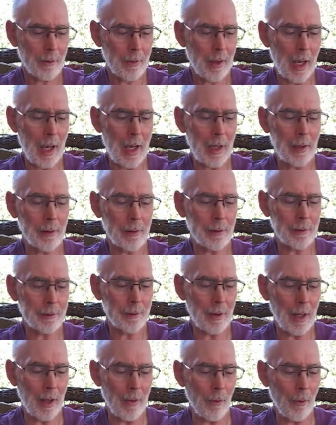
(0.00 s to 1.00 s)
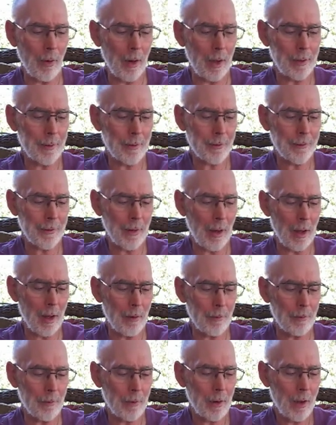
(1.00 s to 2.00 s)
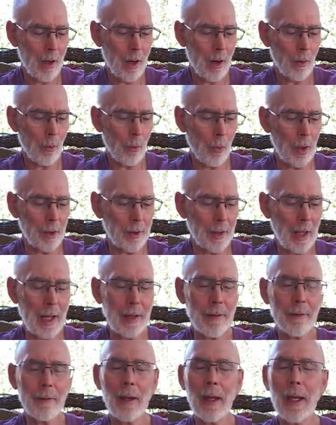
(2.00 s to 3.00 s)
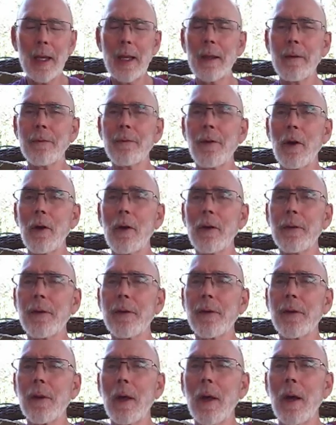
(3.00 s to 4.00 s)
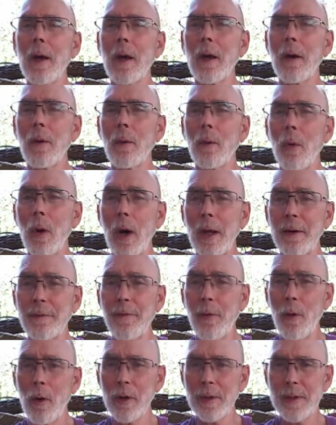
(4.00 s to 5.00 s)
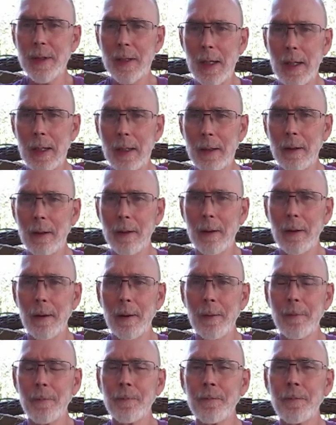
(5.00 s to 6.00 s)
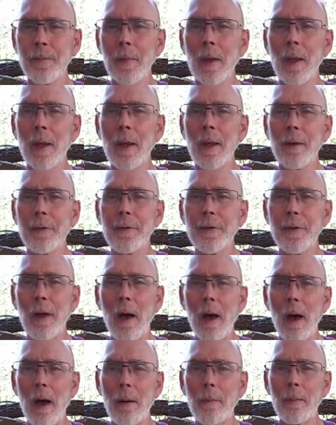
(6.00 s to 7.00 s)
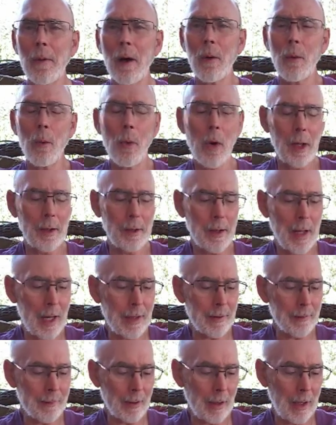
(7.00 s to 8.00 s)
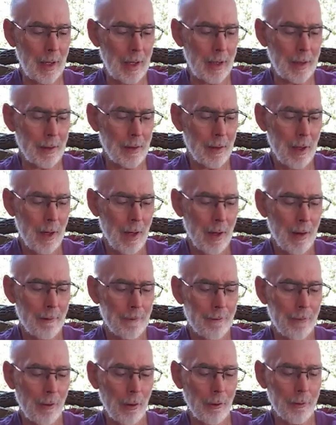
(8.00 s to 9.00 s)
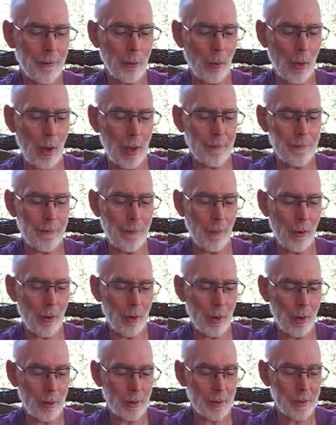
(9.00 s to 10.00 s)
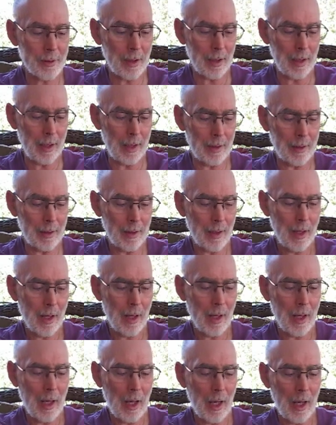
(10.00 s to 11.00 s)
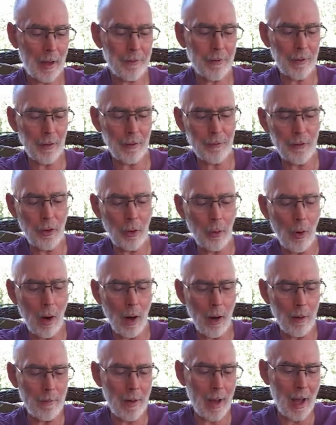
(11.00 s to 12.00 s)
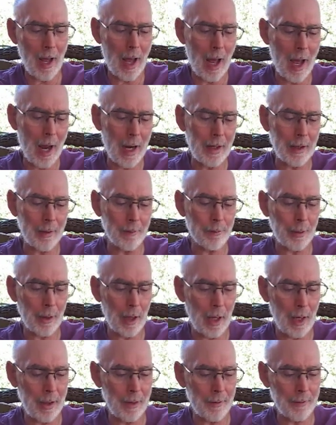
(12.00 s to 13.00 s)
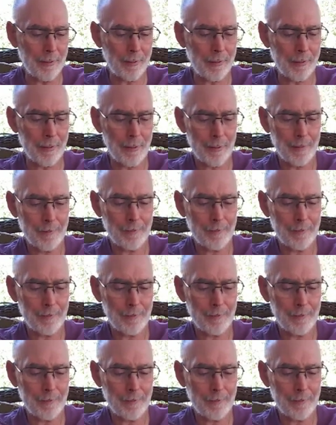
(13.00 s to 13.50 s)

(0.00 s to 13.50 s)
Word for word: Okay, another one, Psalm 119, verse 114. Psalm 119, verse 114. It says, You are my hiding place.